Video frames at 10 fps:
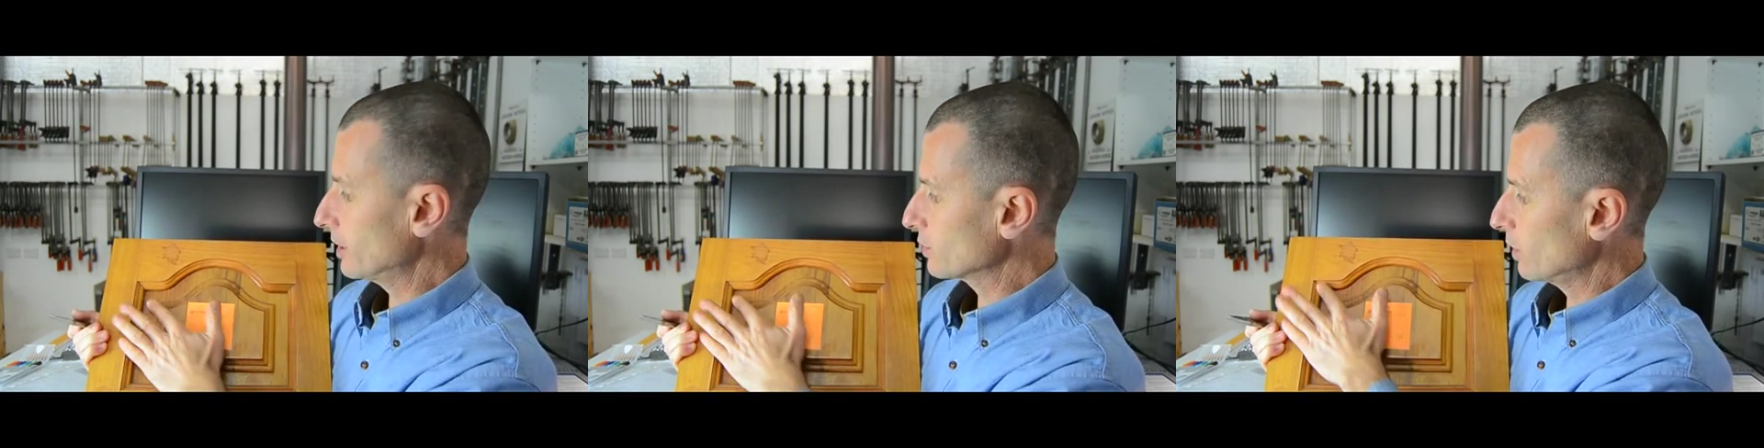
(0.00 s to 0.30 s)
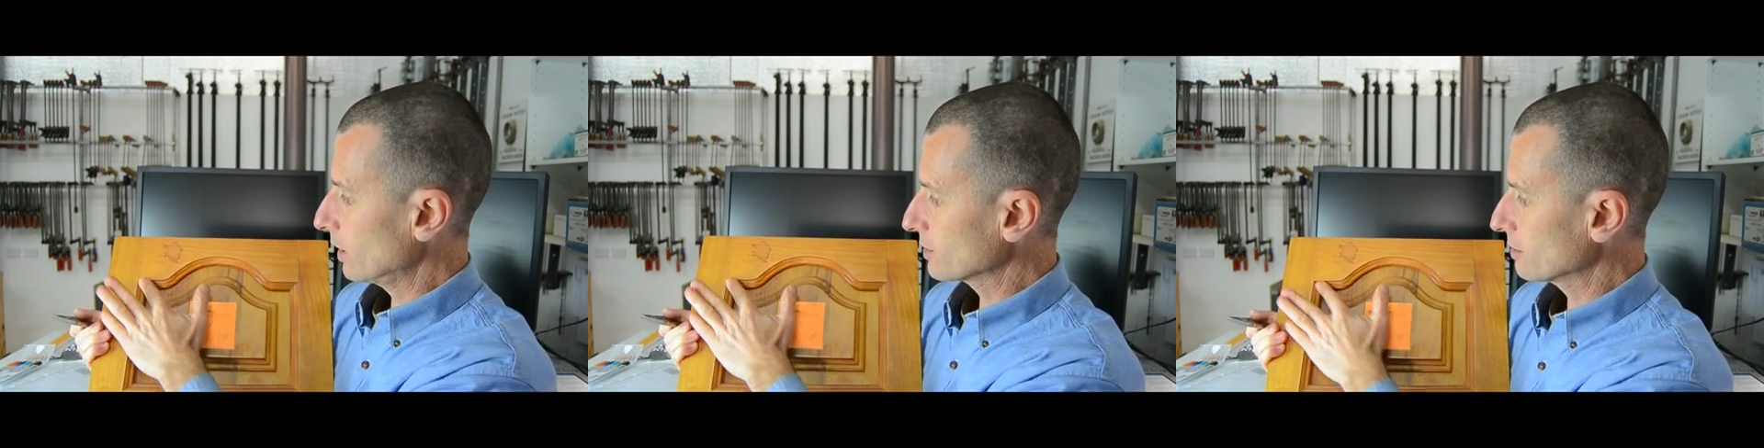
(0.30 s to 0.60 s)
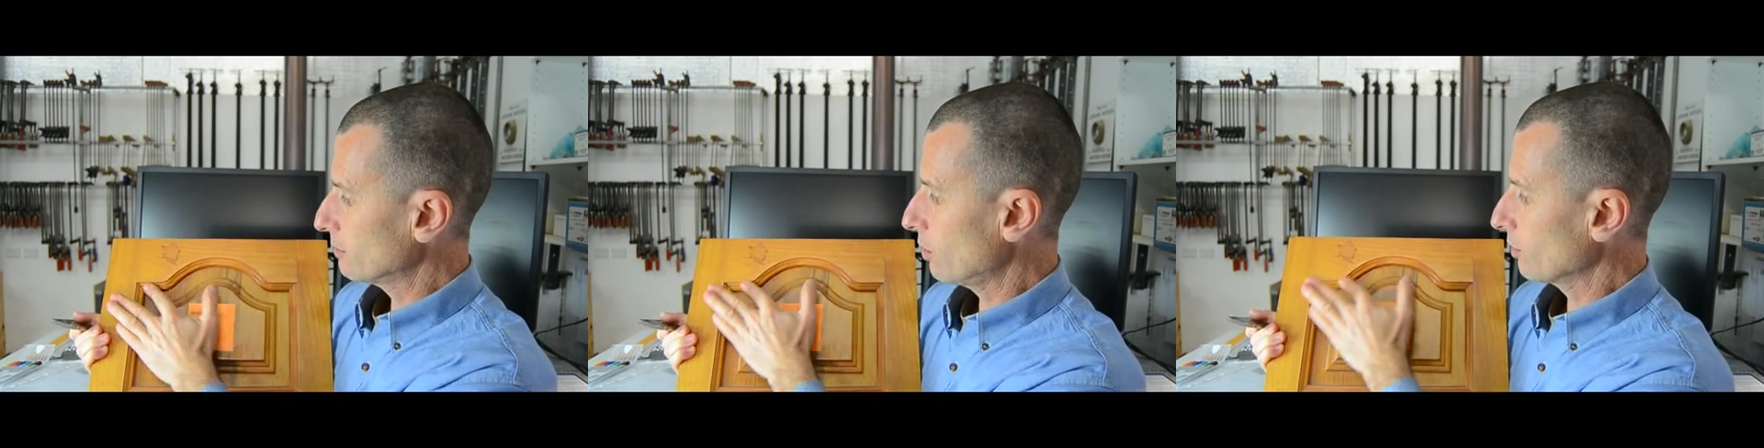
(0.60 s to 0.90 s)
as well as
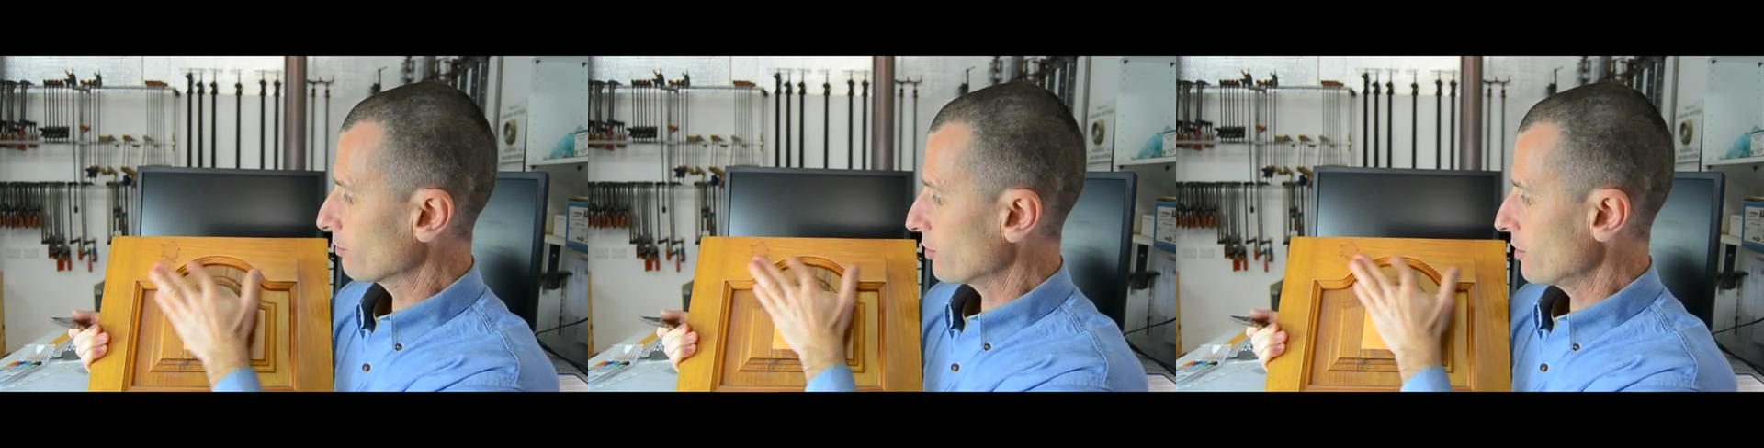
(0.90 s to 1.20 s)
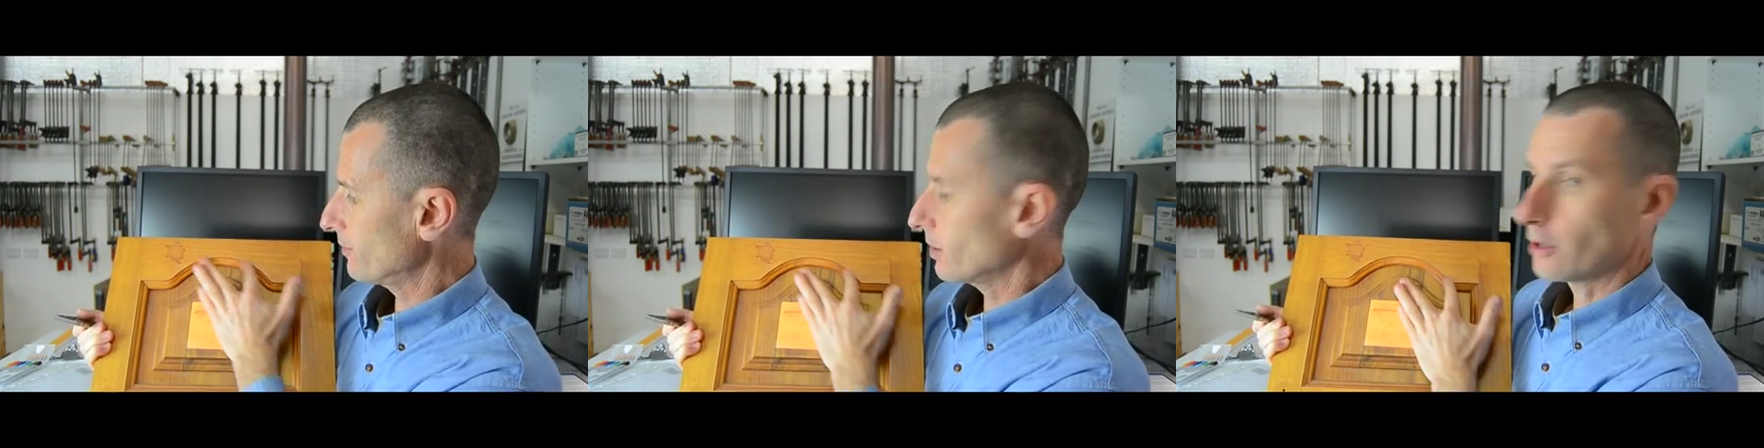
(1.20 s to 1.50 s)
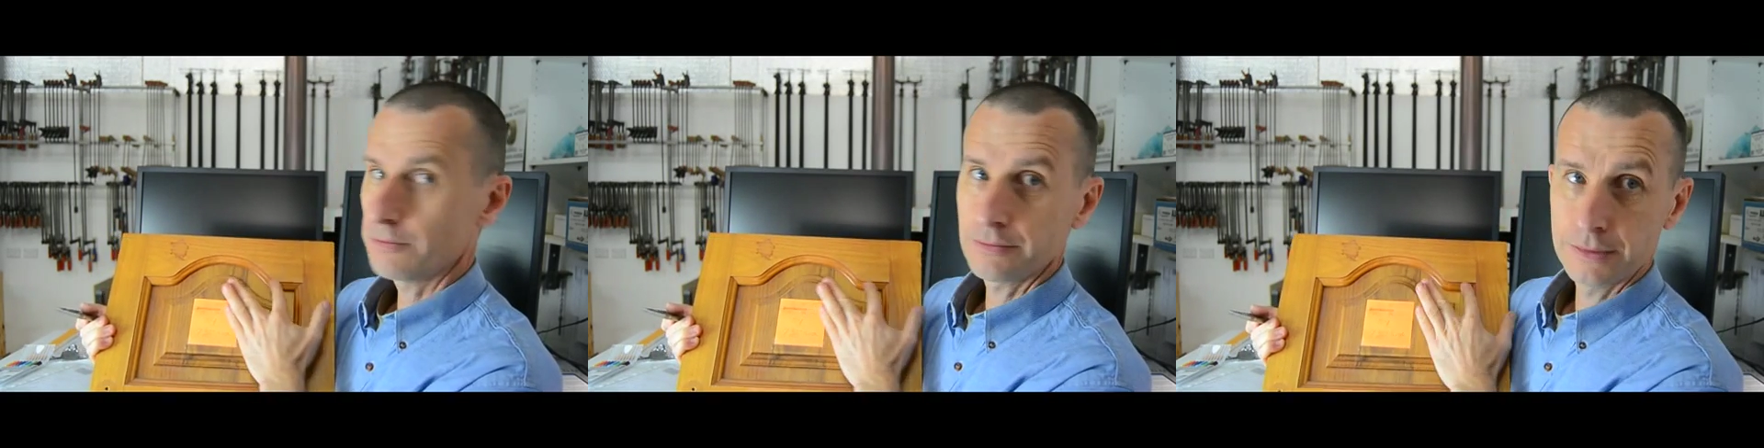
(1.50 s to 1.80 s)
the moulding
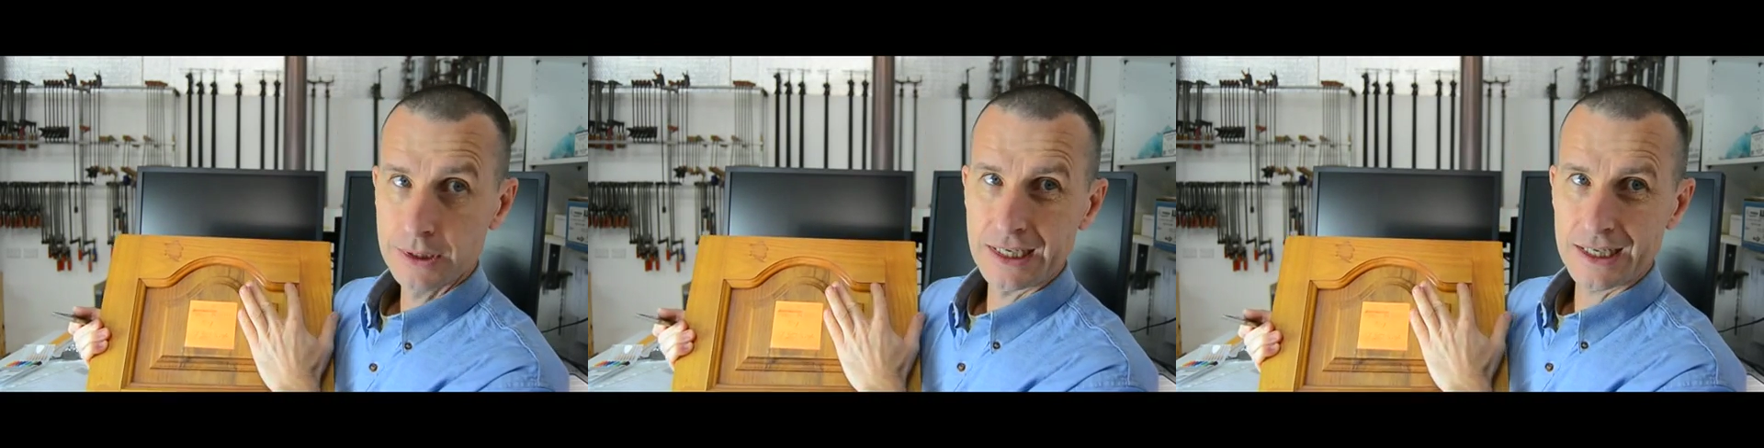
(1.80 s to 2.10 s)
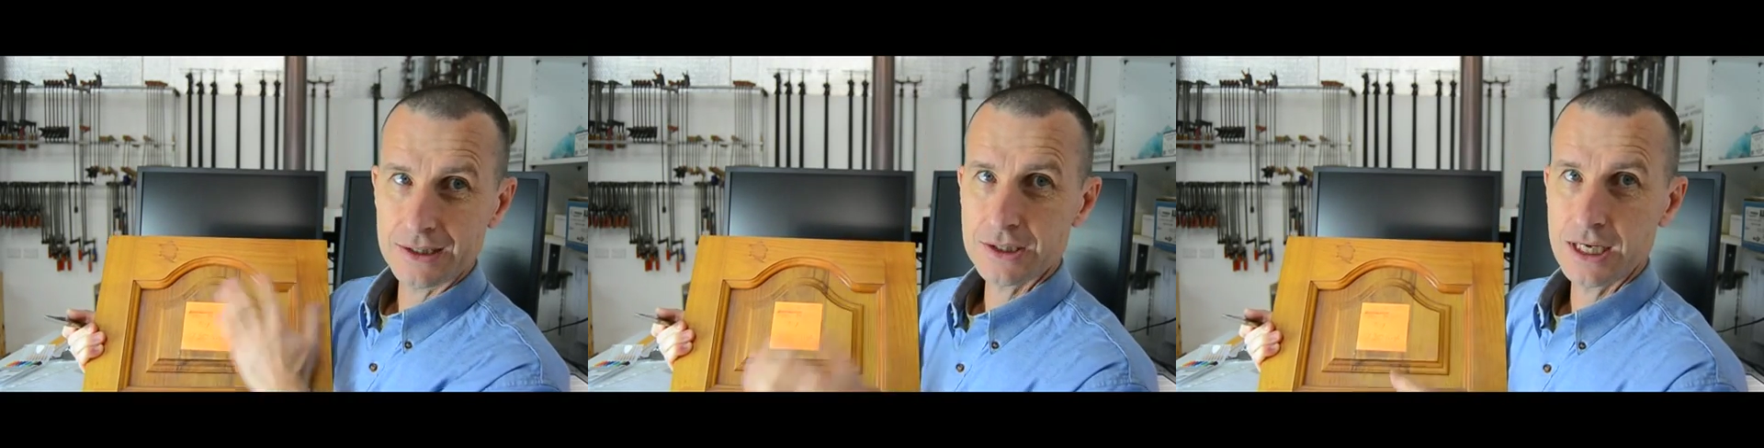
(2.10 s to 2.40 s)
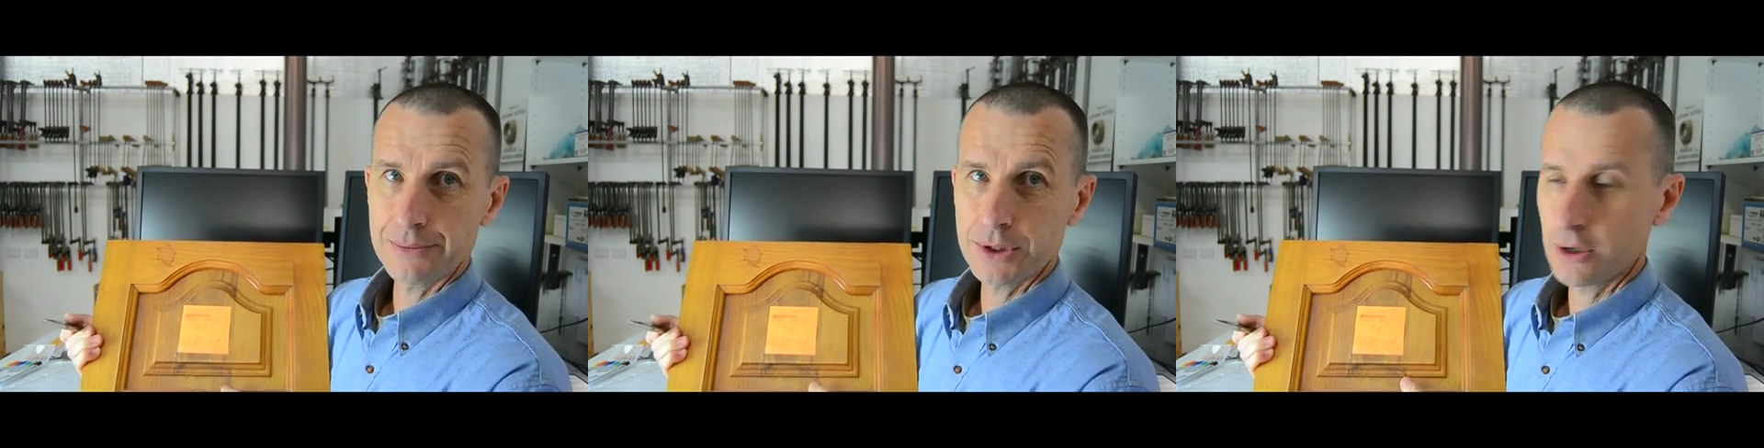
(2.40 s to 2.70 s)
profile at the
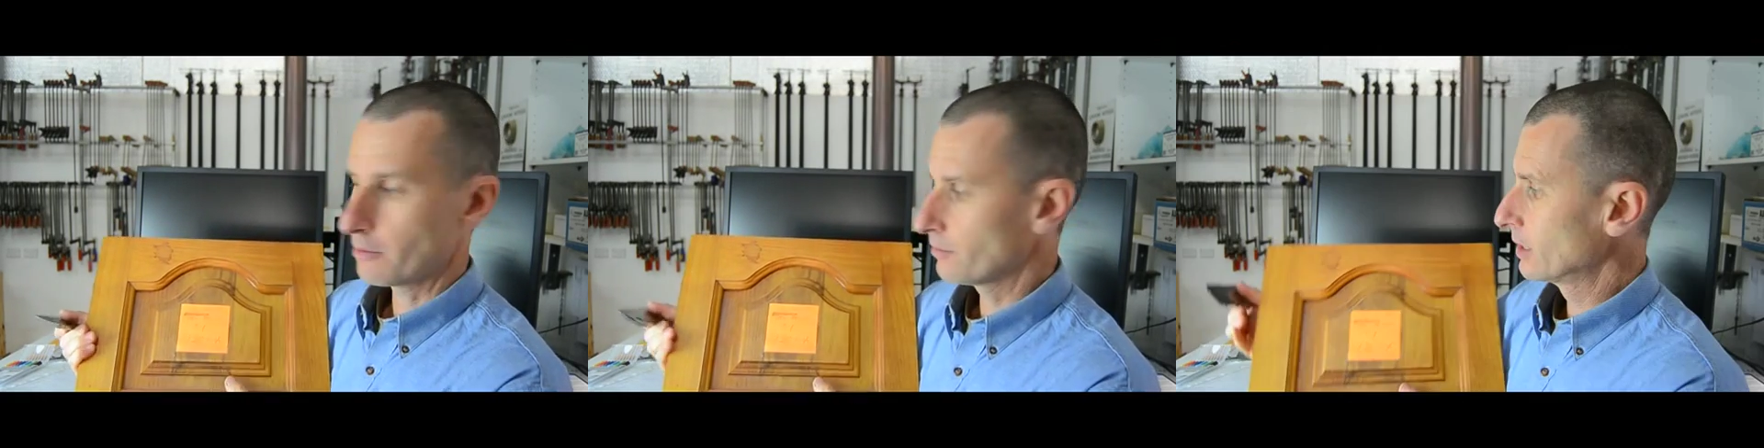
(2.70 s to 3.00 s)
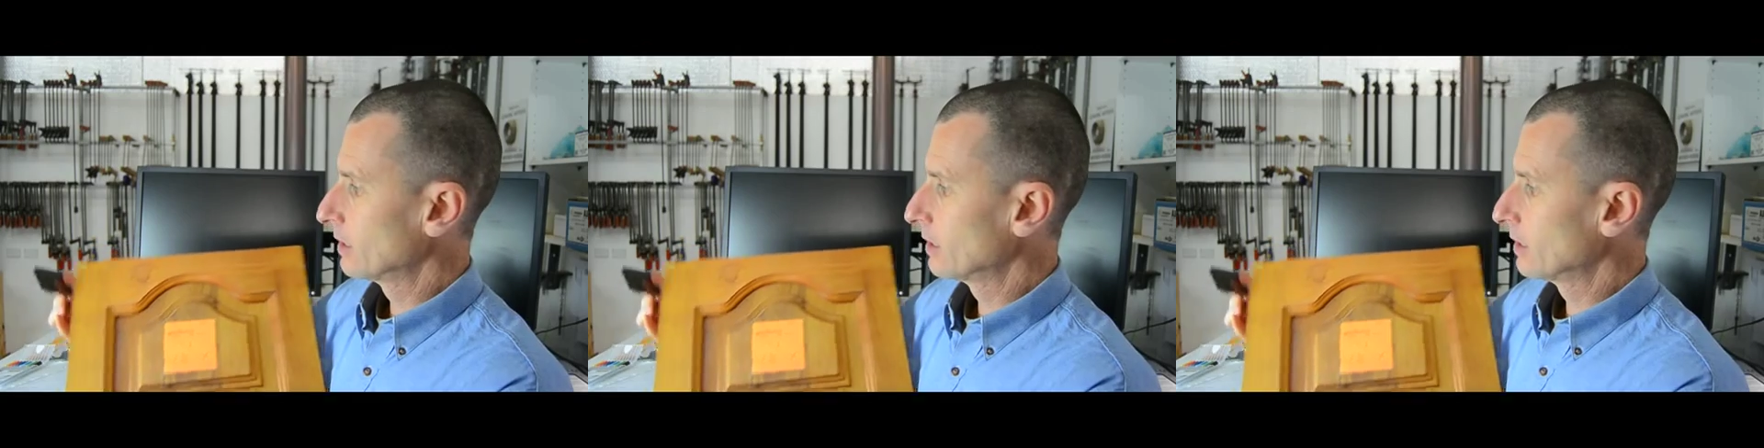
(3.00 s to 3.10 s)
same time.